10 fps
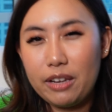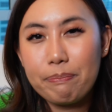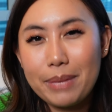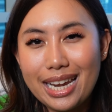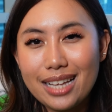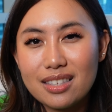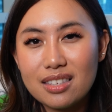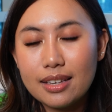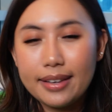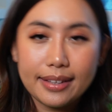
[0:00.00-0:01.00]
of
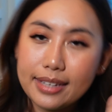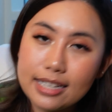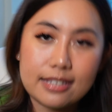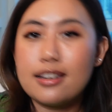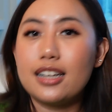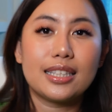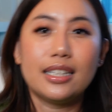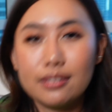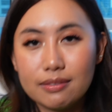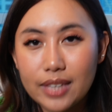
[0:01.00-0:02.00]
minutes and then he's knocked
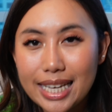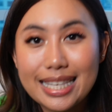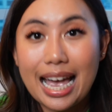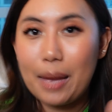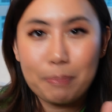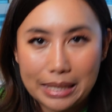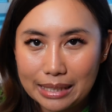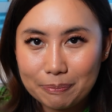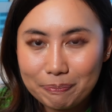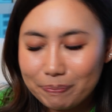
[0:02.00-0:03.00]
out. He's
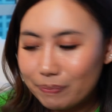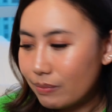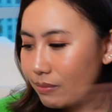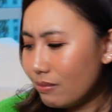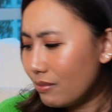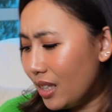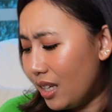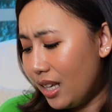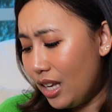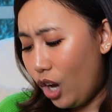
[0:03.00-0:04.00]
happy.
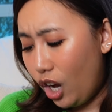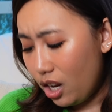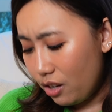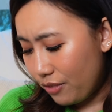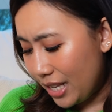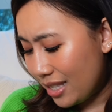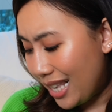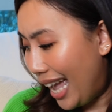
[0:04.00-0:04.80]
All of these